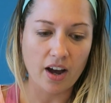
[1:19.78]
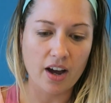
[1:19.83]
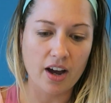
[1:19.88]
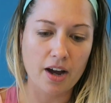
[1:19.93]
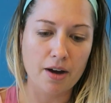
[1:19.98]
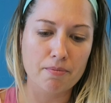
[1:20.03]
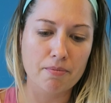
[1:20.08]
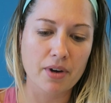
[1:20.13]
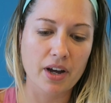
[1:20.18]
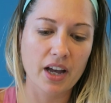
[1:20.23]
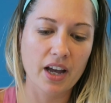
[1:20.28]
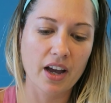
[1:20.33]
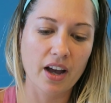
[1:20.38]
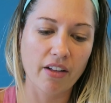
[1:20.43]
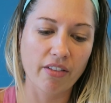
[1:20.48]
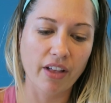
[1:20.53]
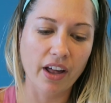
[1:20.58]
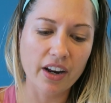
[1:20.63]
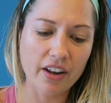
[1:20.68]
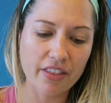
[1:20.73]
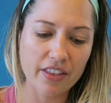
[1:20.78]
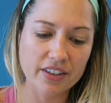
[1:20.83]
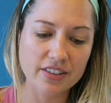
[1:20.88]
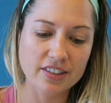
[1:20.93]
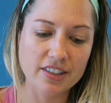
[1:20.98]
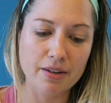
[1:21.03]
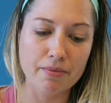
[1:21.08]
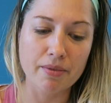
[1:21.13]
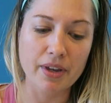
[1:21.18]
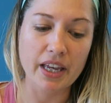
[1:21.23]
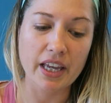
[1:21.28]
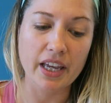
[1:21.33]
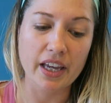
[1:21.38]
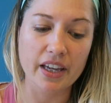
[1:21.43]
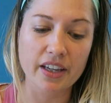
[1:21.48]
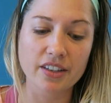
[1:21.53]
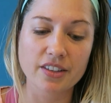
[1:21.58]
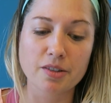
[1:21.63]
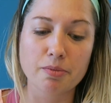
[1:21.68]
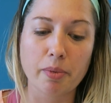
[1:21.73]
A lot of this to me
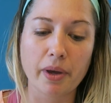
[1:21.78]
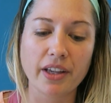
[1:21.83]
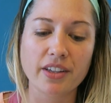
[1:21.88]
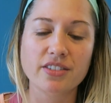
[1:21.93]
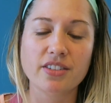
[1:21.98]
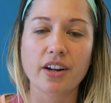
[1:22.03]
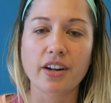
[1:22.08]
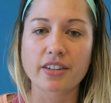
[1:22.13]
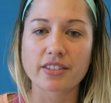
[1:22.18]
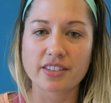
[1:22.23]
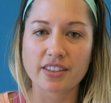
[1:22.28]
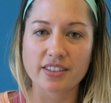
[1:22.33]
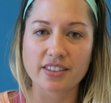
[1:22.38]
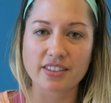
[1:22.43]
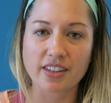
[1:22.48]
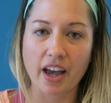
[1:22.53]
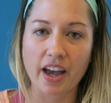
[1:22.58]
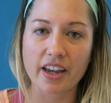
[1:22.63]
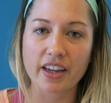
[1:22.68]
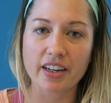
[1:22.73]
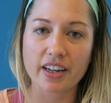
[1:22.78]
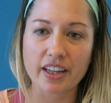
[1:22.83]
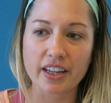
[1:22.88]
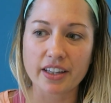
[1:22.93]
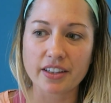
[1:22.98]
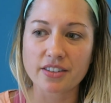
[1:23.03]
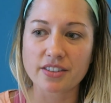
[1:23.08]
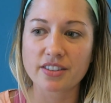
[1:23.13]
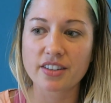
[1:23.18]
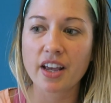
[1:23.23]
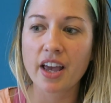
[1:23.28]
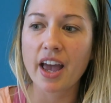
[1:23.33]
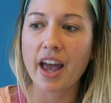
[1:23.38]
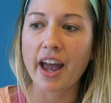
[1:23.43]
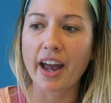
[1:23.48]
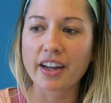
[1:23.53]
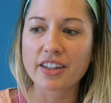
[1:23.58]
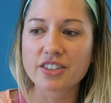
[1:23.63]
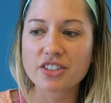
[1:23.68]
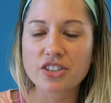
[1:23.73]
is based on society's
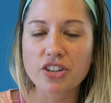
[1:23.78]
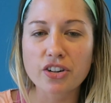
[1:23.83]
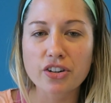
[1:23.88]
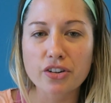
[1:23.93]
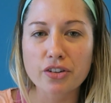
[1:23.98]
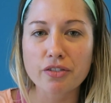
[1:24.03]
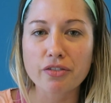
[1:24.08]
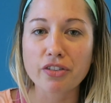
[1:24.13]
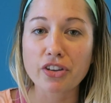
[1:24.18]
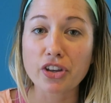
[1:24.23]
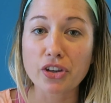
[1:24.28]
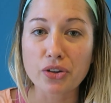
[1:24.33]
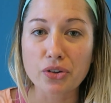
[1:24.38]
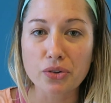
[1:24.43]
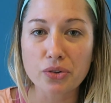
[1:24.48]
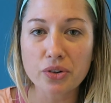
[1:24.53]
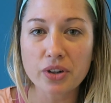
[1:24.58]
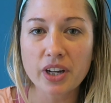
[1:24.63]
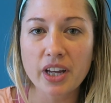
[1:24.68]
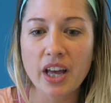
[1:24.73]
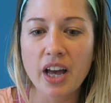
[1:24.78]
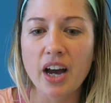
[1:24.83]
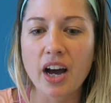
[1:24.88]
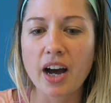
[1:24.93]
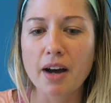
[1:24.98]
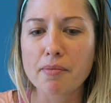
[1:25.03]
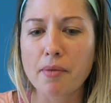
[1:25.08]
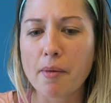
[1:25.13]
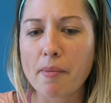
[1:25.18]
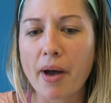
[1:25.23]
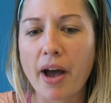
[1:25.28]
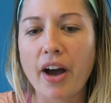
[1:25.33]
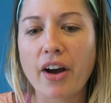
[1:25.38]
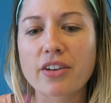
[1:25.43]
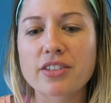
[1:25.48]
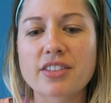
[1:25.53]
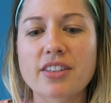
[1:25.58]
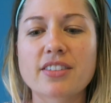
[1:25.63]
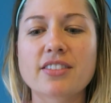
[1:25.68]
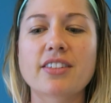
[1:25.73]
external view about
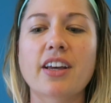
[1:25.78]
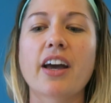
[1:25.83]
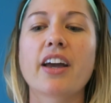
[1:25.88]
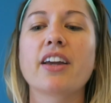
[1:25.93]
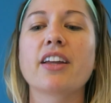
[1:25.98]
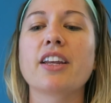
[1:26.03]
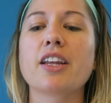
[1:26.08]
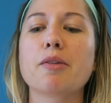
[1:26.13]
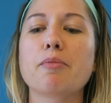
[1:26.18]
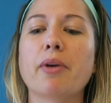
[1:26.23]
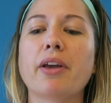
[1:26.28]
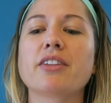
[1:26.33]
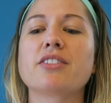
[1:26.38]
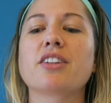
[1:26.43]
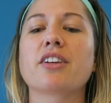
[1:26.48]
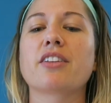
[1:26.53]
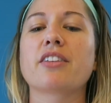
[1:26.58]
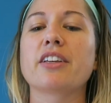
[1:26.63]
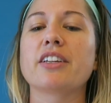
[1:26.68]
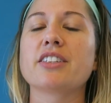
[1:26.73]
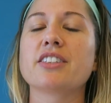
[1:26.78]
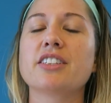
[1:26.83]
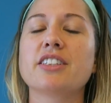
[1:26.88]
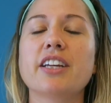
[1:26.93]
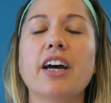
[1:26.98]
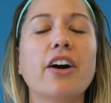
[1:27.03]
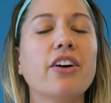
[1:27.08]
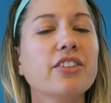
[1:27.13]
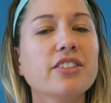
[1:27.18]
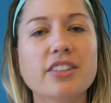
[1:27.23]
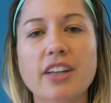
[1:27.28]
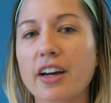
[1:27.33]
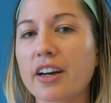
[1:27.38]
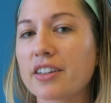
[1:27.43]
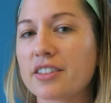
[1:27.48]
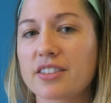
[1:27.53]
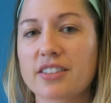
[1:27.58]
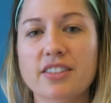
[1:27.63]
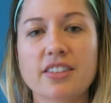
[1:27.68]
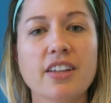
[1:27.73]
how society basically tells
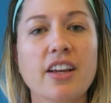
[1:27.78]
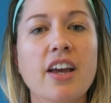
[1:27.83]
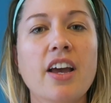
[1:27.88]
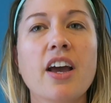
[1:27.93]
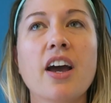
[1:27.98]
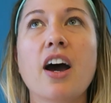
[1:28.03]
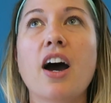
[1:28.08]
us